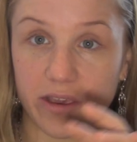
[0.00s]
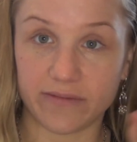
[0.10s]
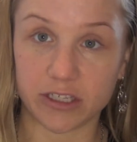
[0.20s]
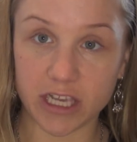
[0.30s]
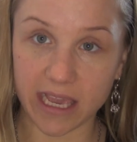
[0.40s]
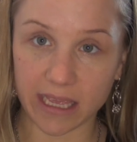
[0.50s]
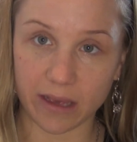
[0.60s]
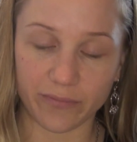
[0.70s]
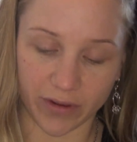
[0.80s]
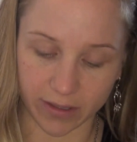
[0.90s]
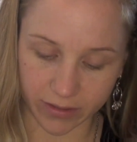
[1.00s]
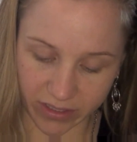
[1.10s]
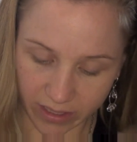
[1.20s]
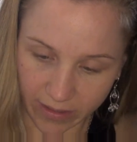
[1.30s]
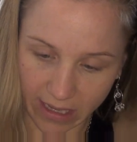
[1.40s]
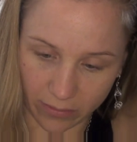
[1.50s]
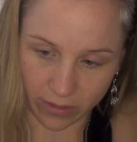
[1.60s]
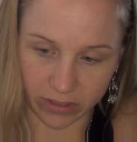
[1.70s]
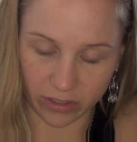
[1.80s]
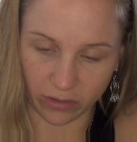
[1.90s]
You have to shake it up first in
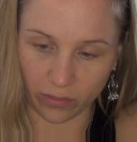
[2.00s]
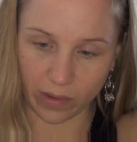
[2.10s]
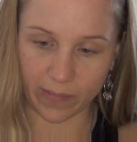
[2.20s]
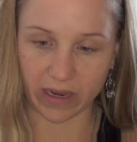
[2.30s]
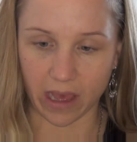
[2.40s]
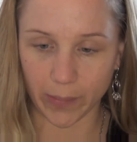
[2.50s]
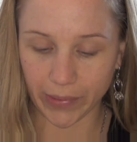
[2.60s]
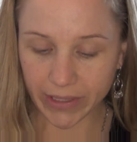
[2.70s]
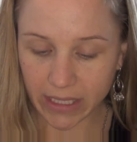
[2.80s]
order to whip it up,